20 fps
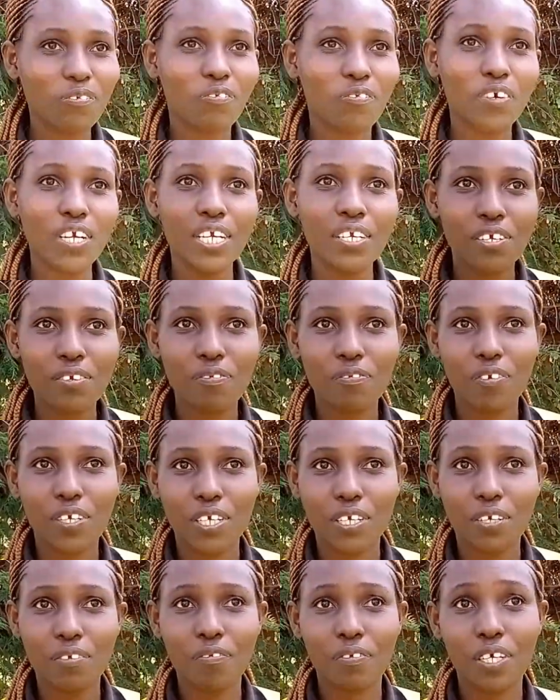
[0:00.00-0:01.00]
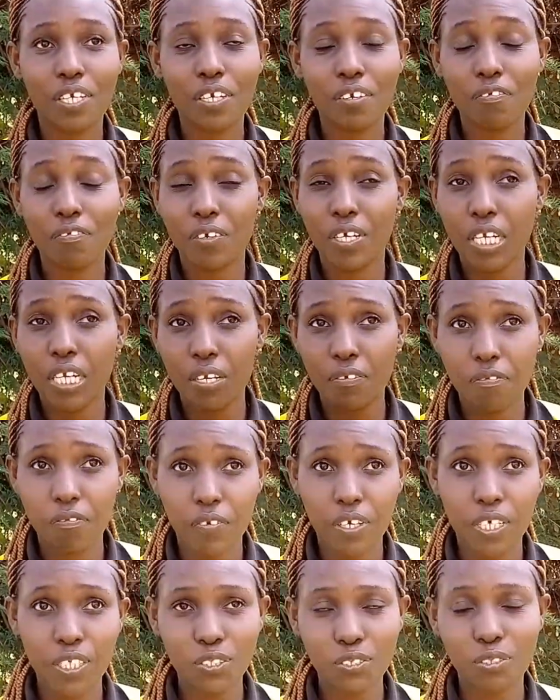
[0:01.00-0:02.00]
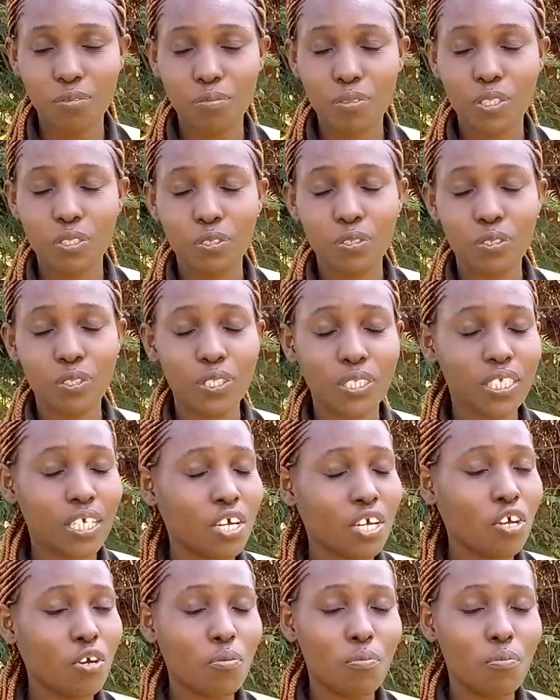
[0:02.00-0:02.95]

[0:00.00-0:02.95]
very, very, very, very vital, because